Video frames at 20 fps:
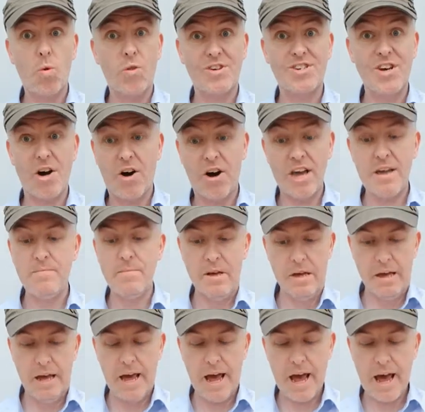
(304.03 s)
the time,
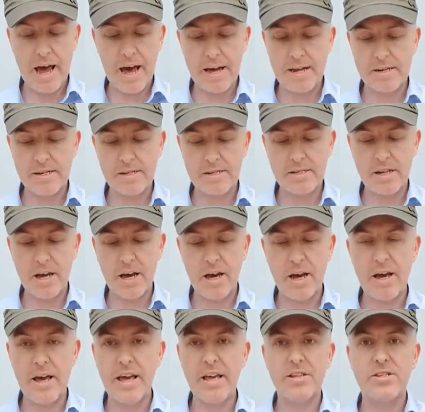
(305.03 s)
and
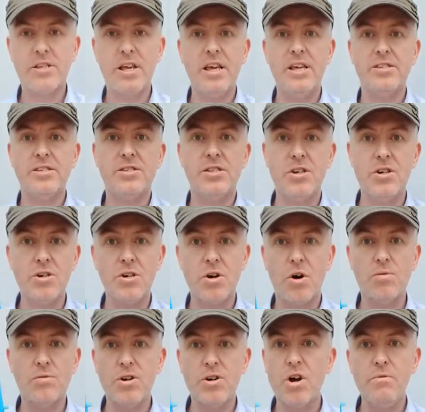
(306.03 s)
it's the good
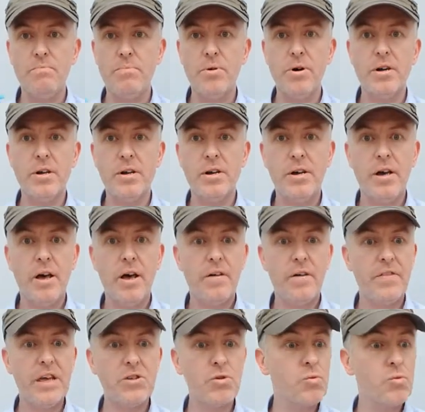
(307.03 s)
old notebook.
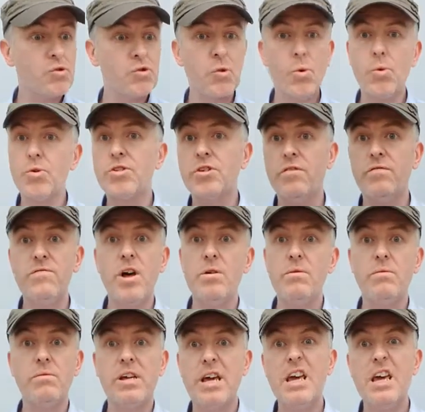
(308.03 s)
There's all sorts of
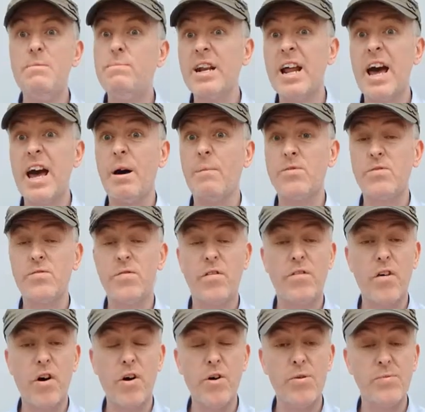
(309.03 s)
note keeping apps for
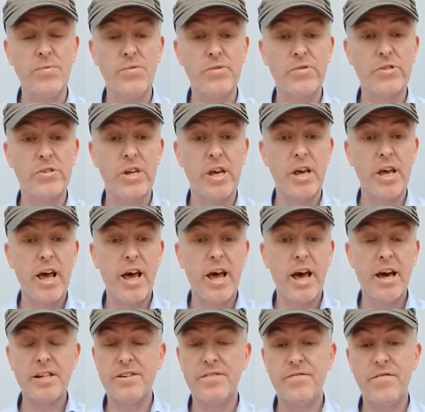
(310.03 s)
phones
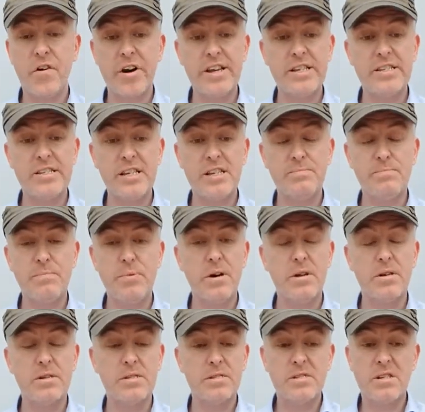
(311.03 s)
and devices,
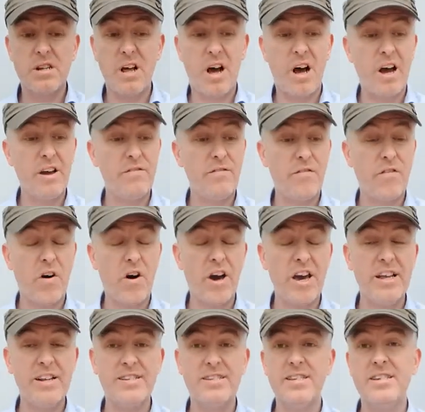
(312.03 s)
but I
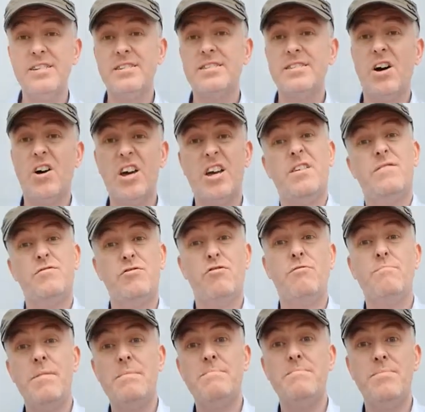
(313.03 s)
find that I have to
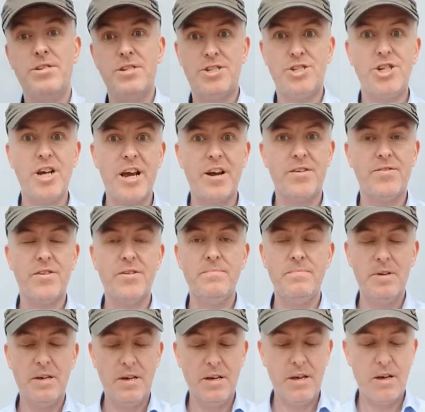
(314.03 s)
remember to check them.
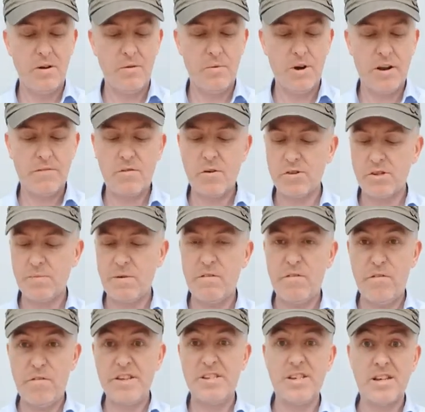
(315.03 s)
When I've got something
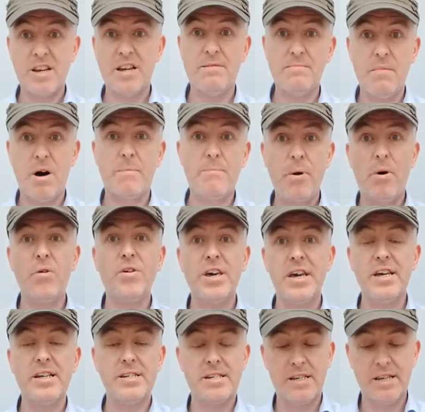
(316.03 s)
physical in my
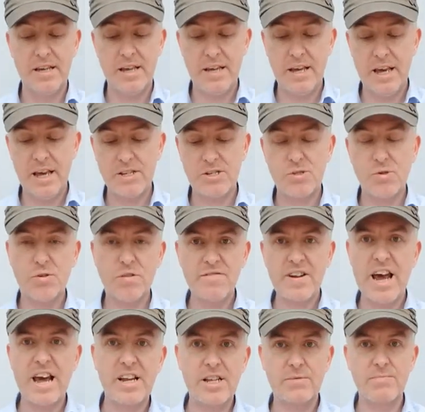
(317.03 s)
pocket, it sort of
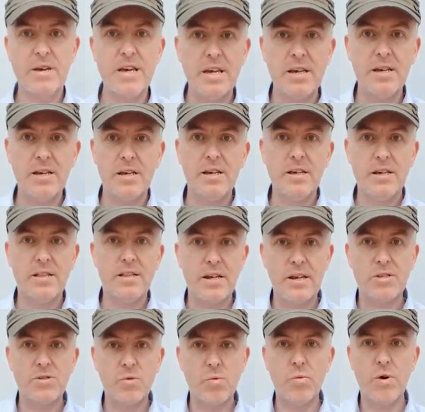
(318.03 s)
nags me that
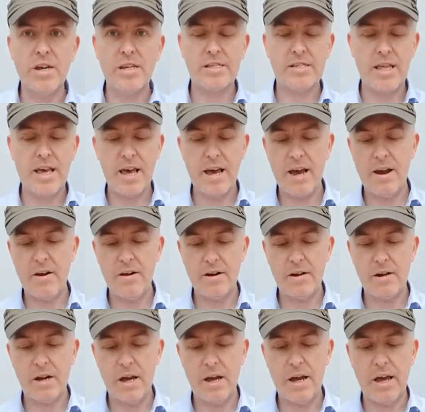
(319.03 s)
it's always there,
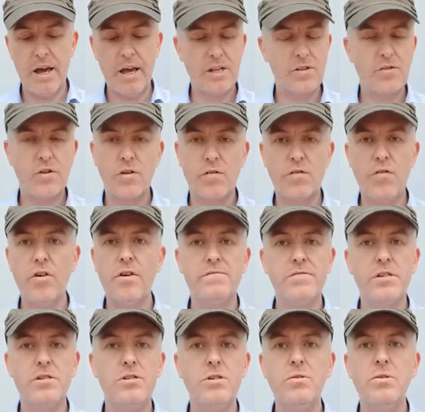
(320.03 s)
and it's just full of
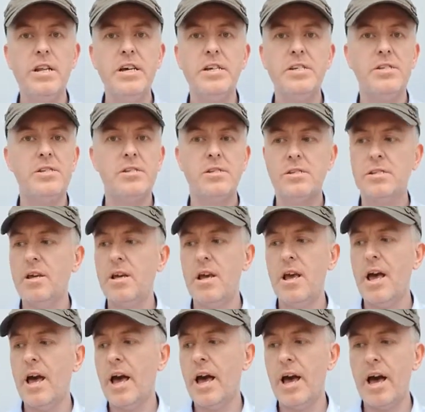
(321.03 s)
to-do lists
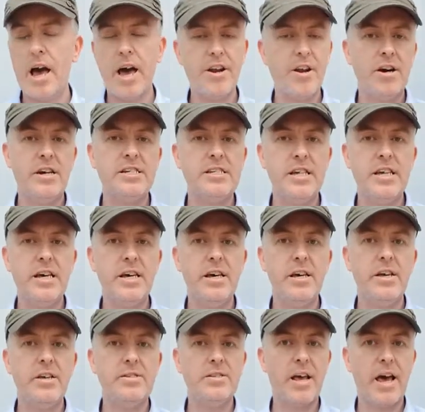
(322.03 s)
and
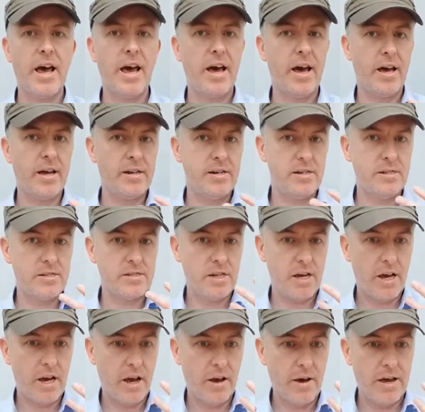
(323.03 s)
ideas and
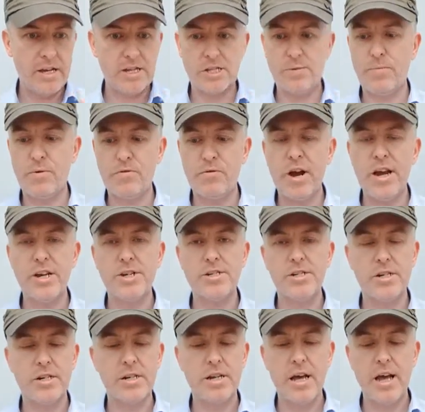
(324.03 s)

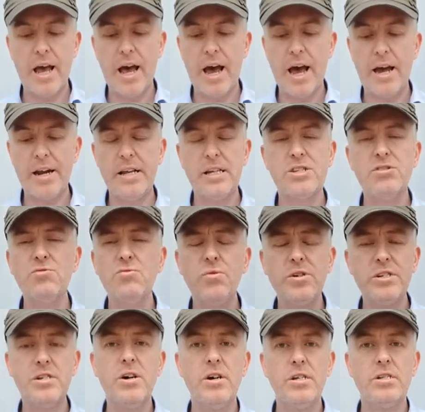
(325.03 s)
inspiration. And it's
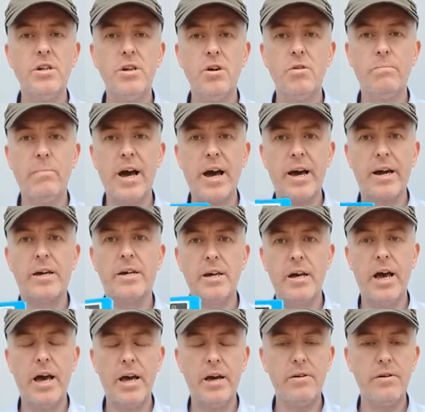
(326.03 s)
always nice to look back
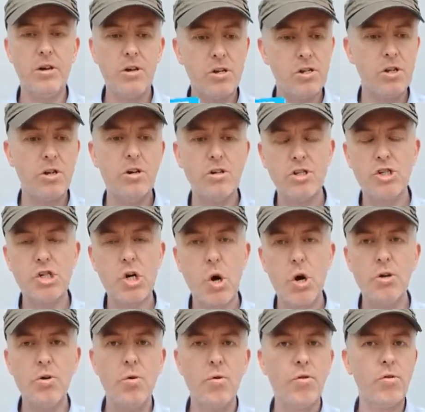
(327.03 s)
because you can
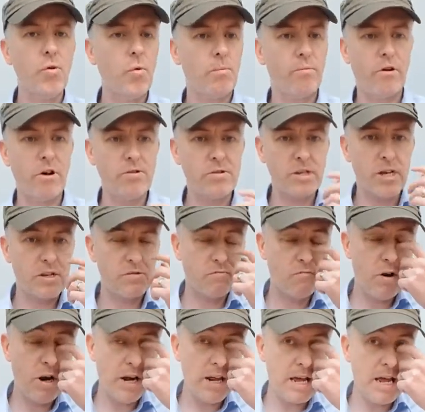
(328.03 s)
chart your thought process
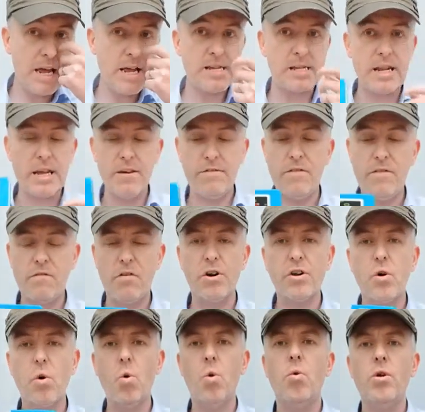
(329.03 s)
really easily if you've got
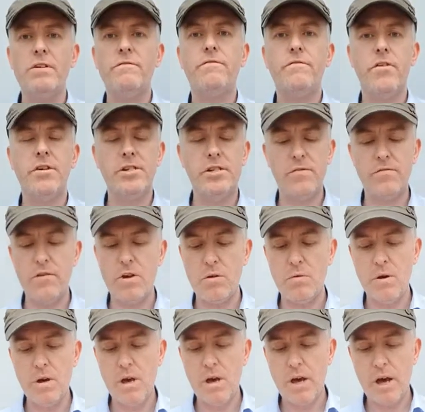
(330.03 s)
it all in front of you.
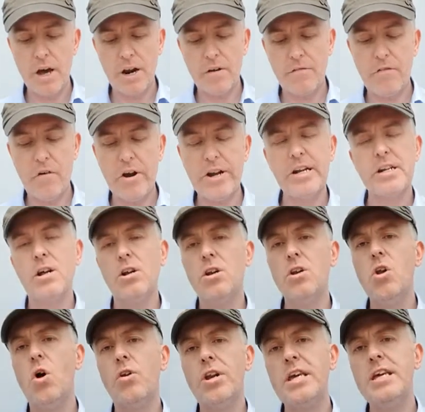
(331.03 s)
And I find it a
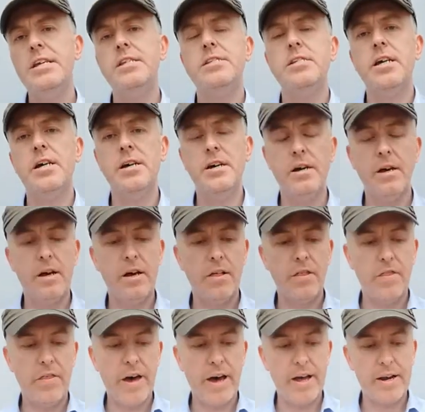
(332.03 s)
lot easier
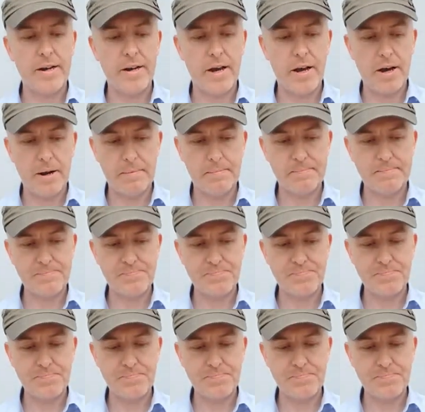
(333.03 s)
than